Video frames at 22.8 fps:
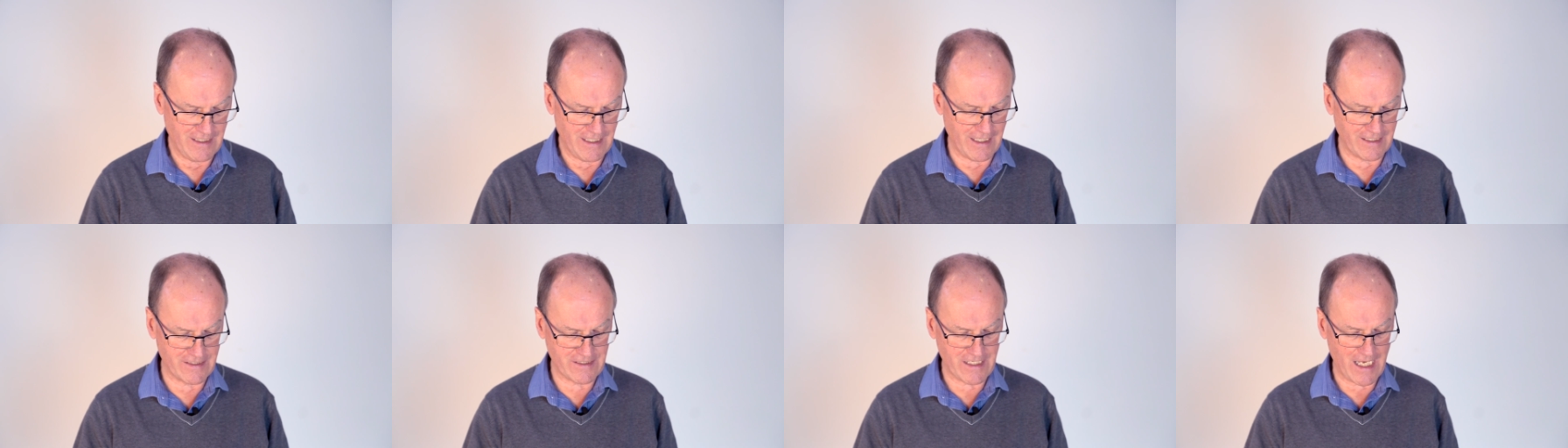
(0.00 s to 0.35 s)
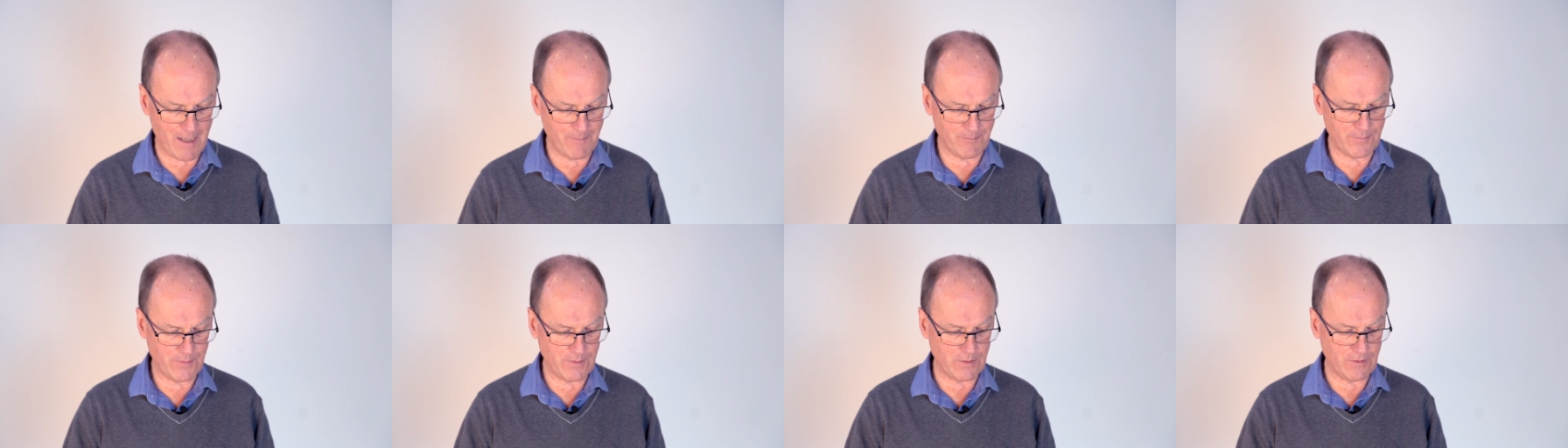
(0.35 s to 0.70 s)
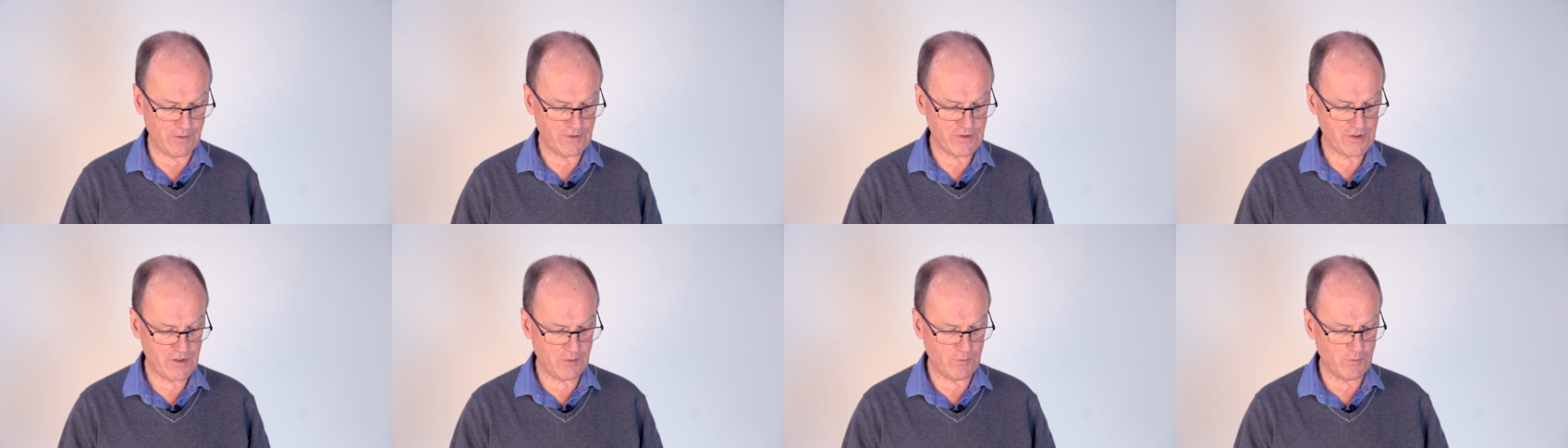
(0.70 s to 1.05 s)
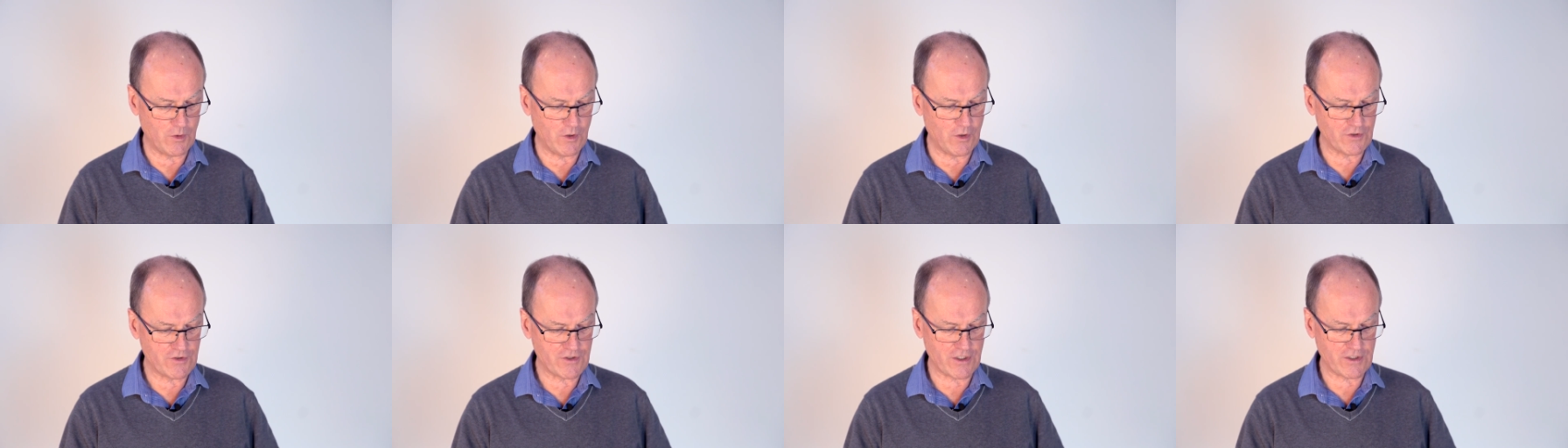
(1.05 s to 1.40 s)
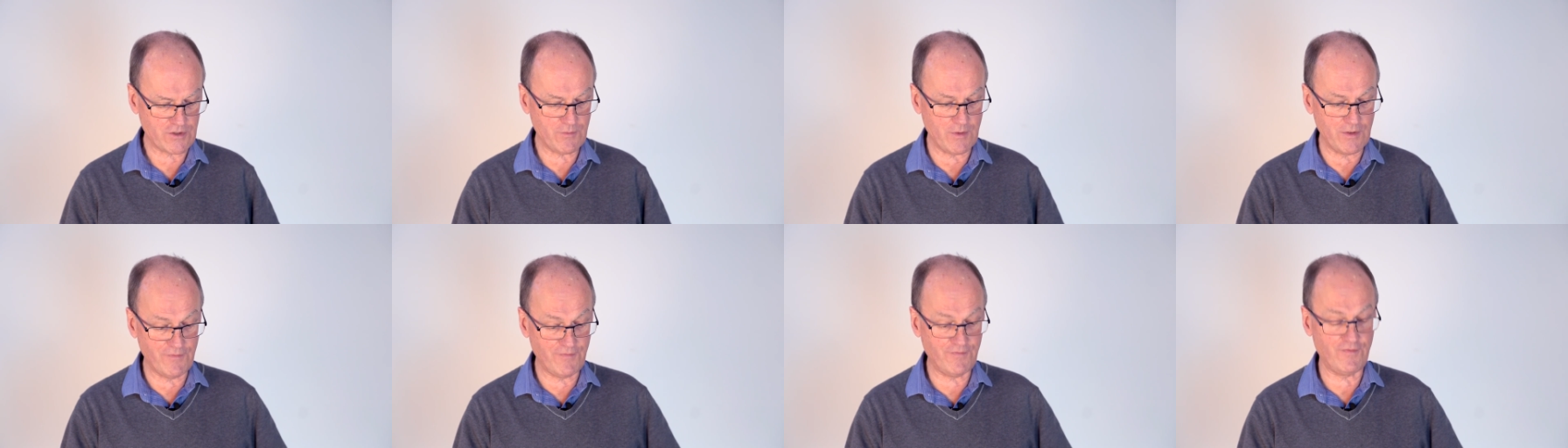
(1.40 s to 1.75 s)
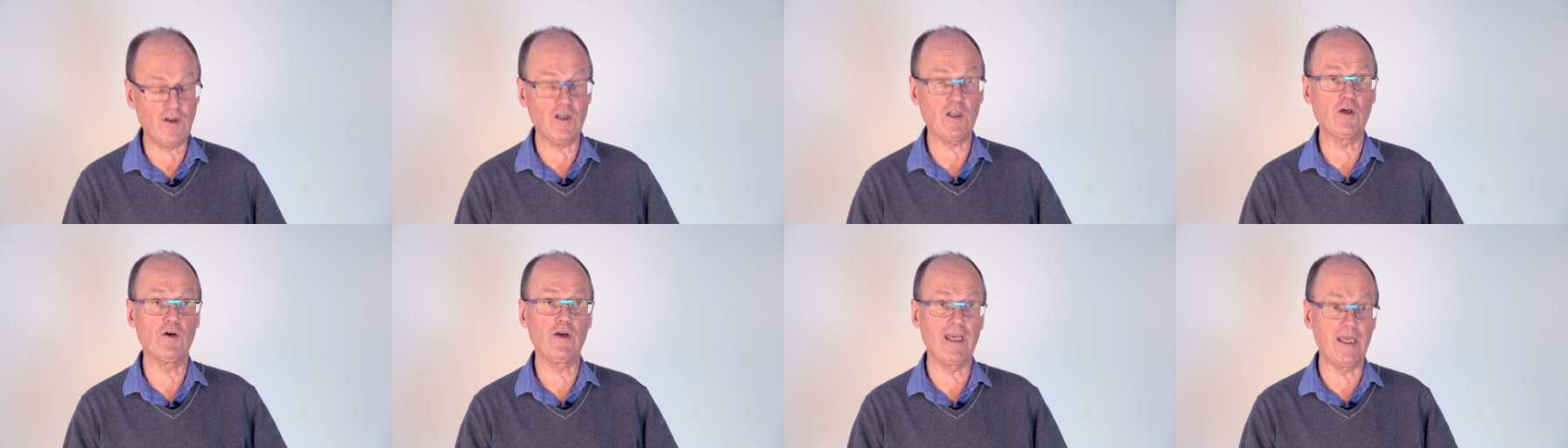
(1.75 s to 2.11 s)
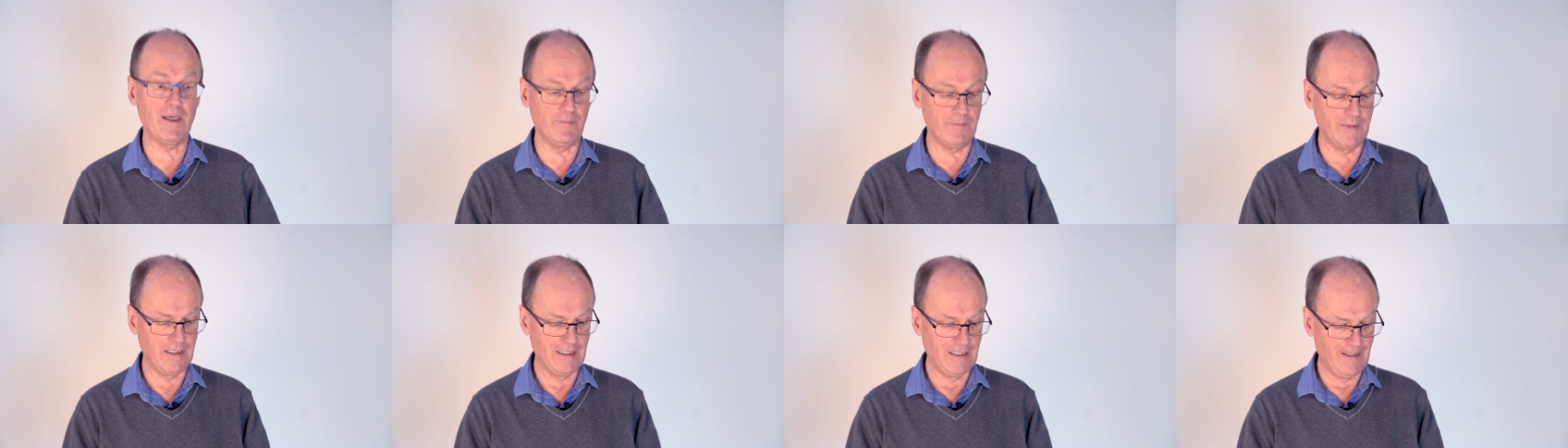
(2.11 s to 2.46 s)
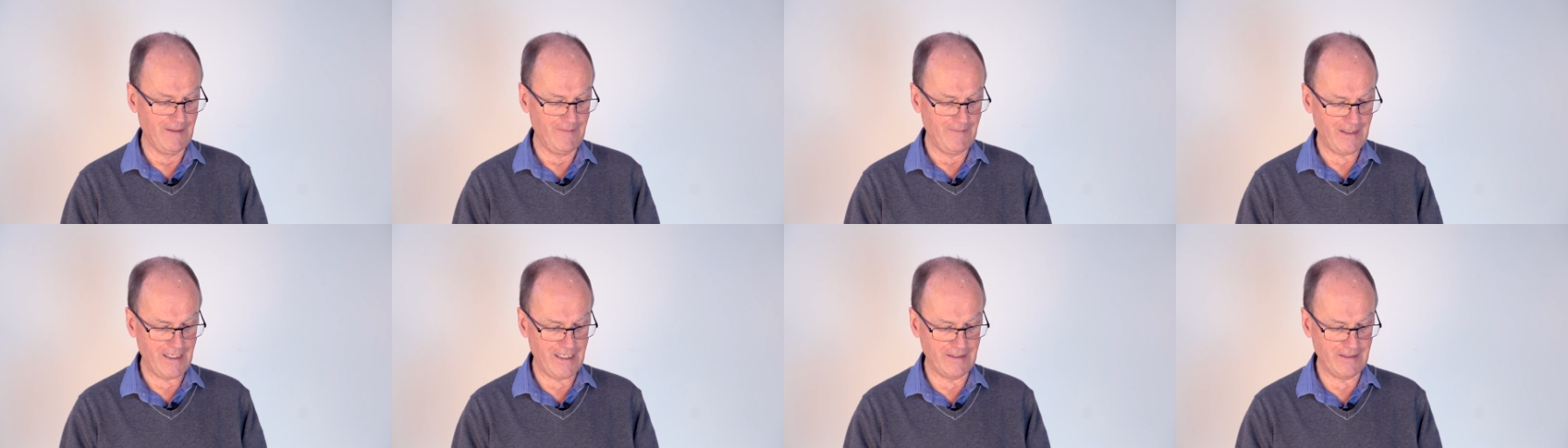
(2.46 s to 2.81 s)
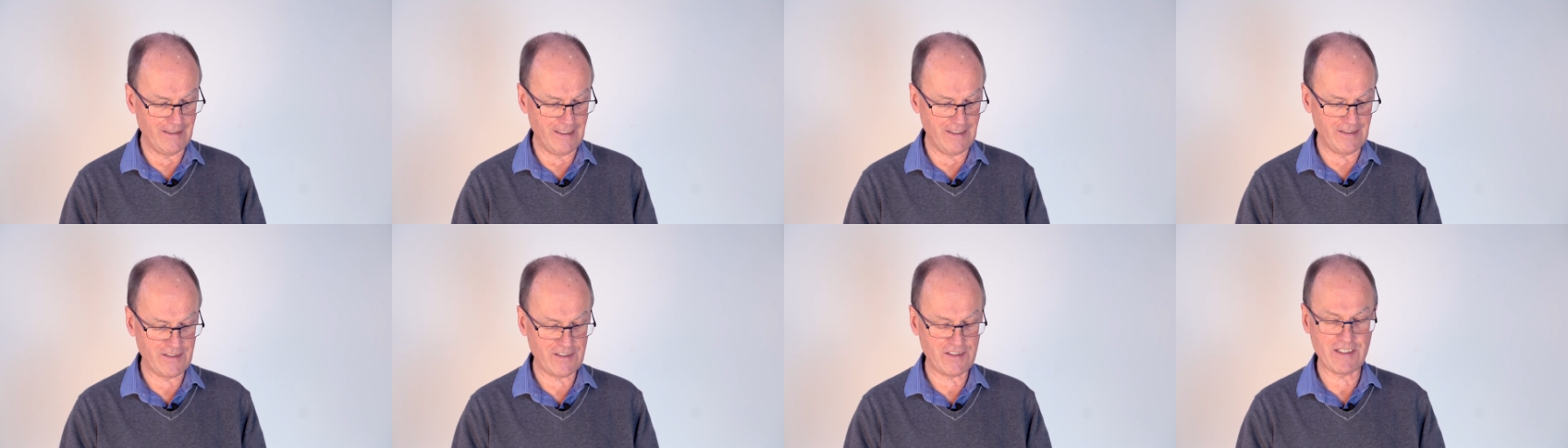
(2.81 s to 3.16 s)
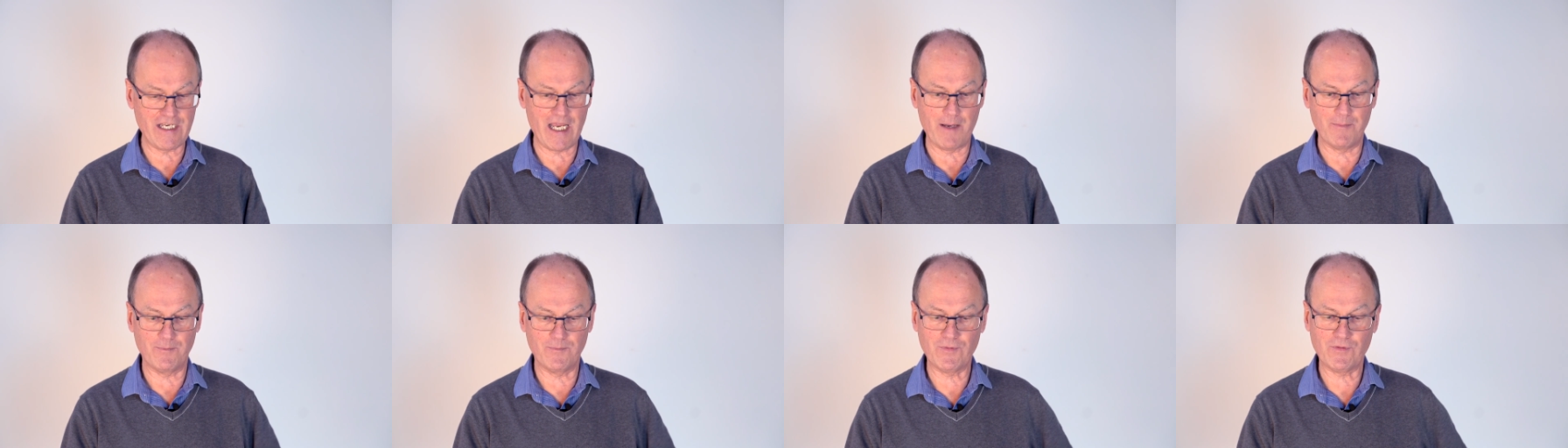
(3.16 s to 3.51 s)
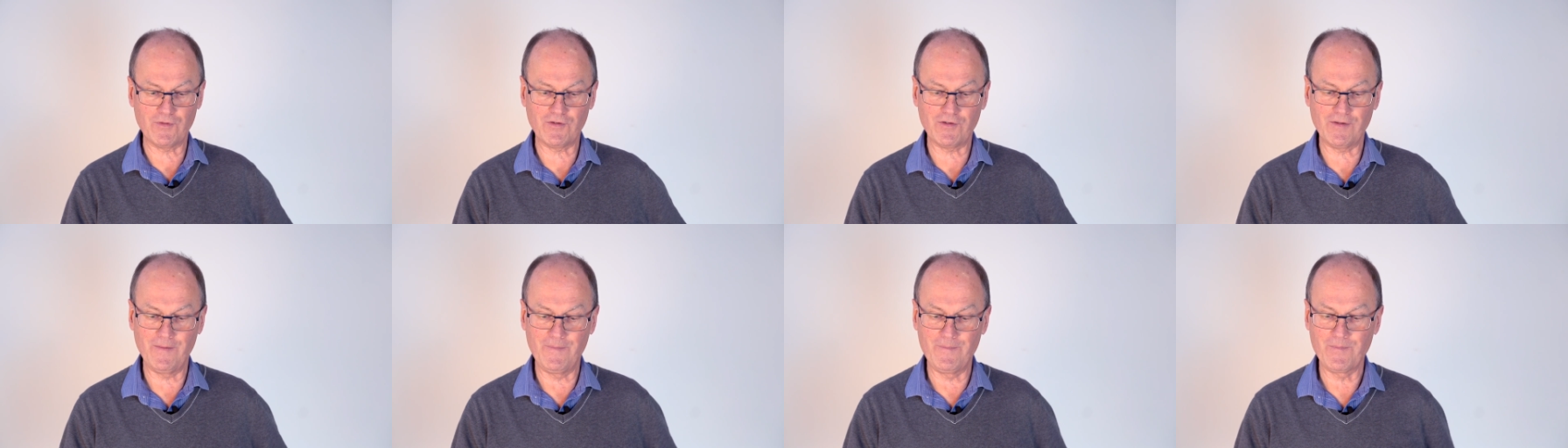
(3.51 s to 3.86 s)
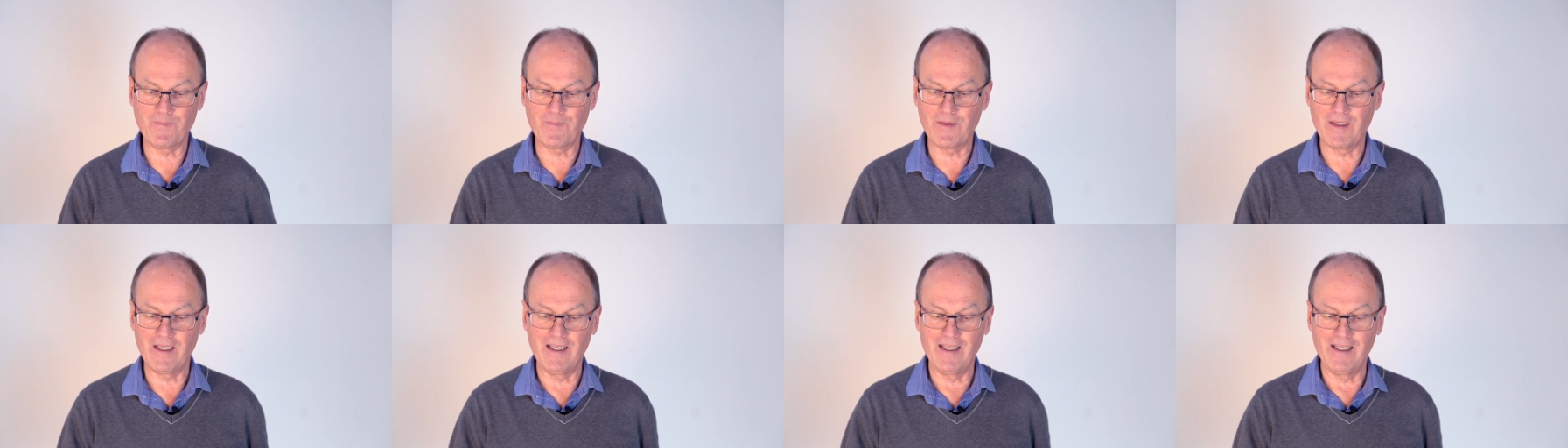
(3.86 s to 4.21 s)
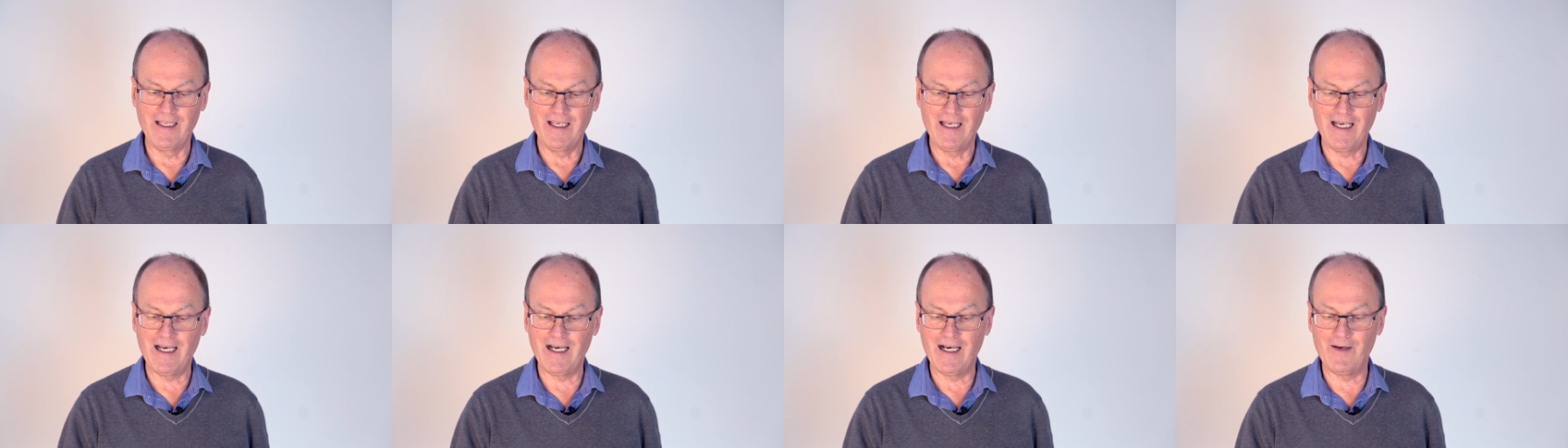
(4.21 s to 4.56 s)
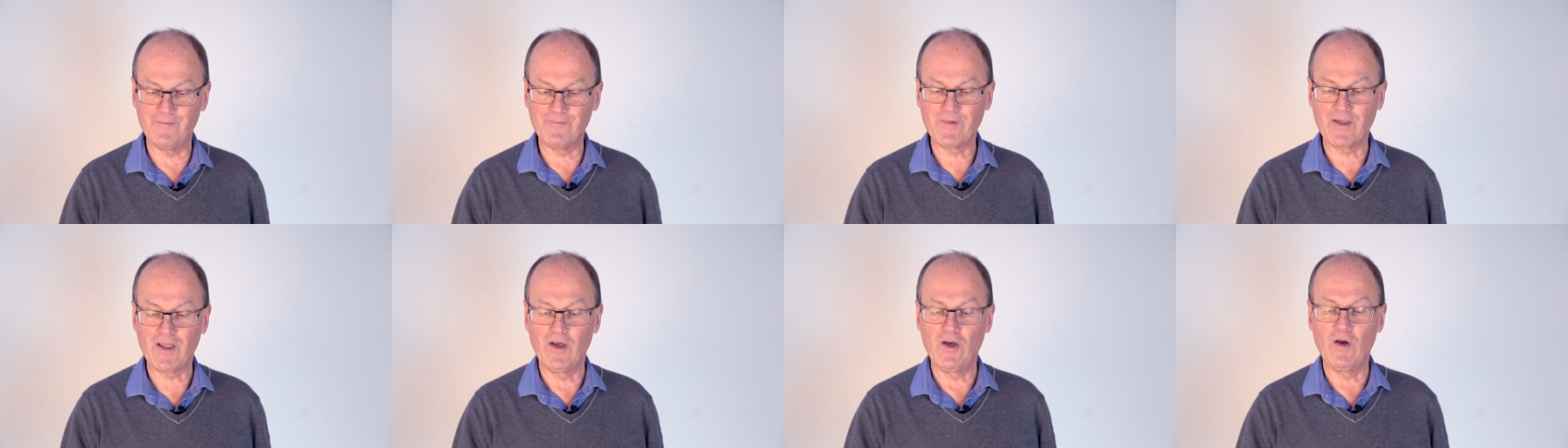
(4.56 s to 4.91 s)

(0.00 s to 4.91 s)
example towards us. We follow him in his steps. Um,